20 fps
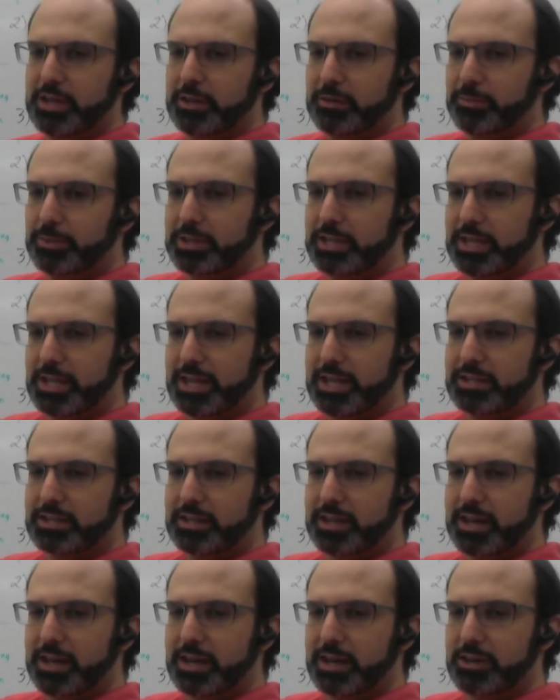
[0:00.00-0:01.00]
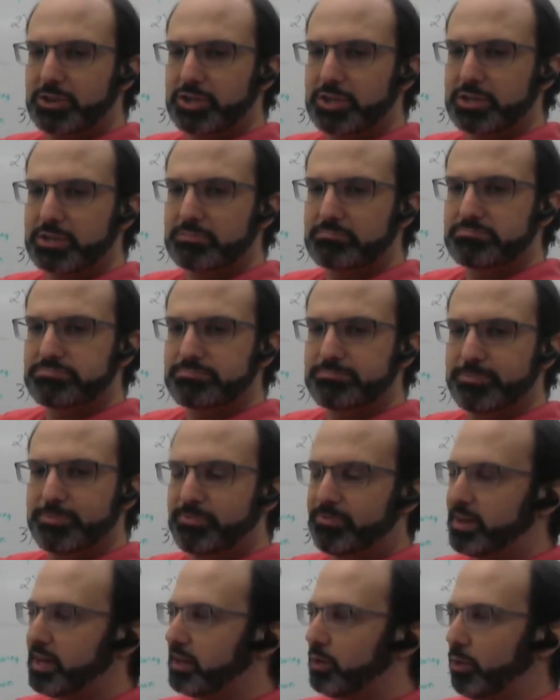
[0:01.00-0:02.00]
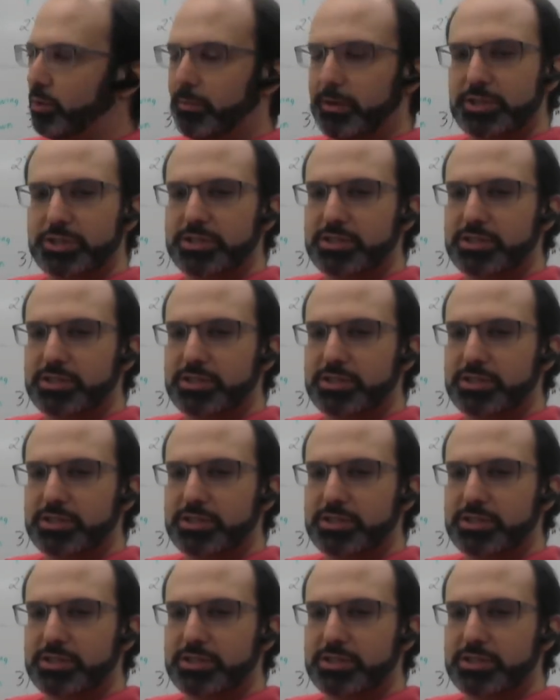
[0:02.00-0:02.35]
but then you get to kind of just find a whole bunch